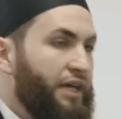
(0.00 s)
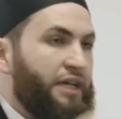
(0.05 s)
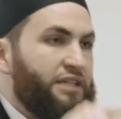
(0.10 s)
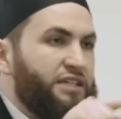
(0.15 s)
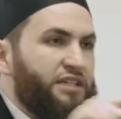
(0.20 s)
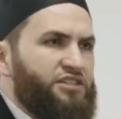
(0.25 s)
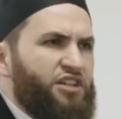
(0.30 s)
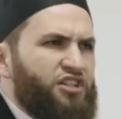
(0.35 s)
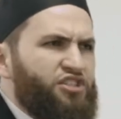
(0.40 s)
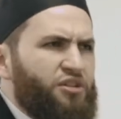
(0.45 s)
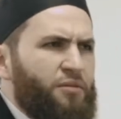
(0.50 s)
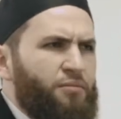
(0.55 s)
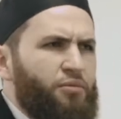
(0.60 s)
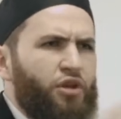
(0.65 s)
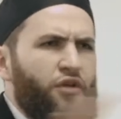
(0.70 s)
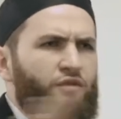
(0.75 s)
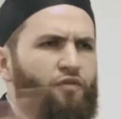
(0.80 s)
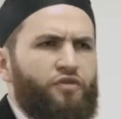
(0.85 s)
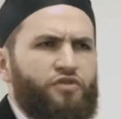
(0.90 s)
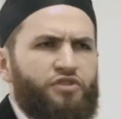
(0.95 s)
He said, such a
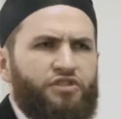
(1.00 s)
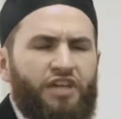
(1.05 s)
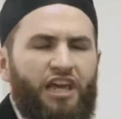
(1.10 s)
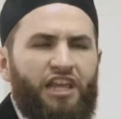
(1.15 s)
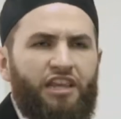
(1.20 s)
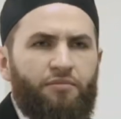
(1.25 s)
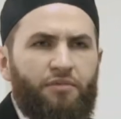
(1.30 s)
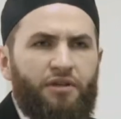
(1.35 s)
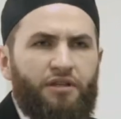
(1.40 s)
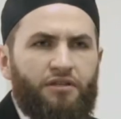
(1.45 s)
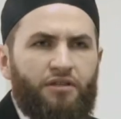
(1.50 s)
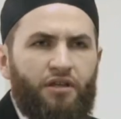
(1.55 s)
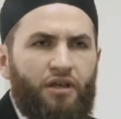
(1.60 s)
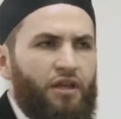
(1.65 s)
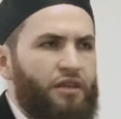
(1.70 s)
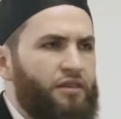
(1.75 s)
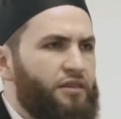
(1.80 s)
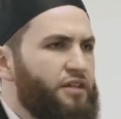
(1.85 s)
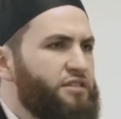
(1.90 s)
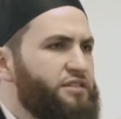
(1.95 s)
beautiful statement.
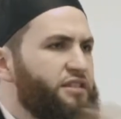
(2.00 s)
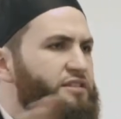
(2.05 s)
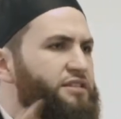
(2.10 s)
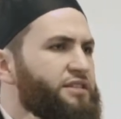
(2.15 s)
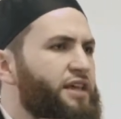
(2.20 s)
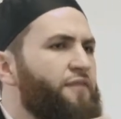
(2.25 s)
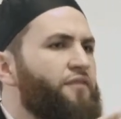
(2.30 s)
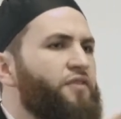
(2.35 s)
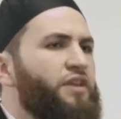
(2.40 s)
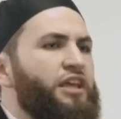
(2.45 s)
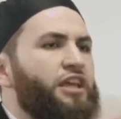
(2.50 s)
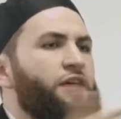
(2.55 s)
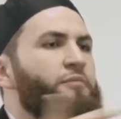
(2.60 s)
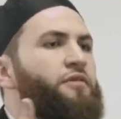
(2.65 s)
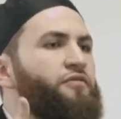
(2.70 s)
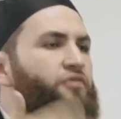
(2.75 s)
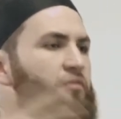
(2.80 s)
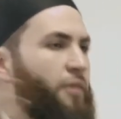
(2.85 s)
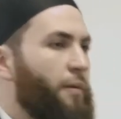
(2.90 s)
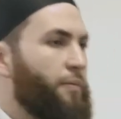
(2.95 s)
This is definitely
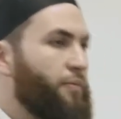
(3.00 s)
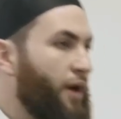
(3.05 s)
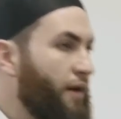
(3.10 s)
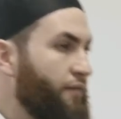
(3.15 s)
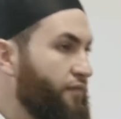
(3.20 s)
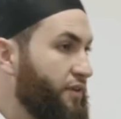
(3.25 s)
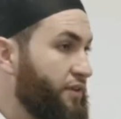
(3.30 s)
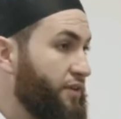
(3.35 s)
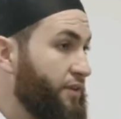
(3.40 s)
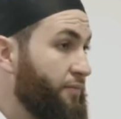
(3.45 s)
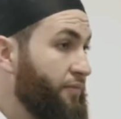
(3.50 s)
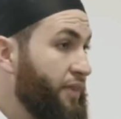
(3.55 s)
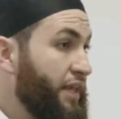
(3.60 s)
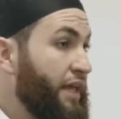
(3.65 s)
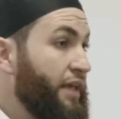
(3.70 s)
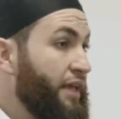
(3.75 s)
coming from a Prophet.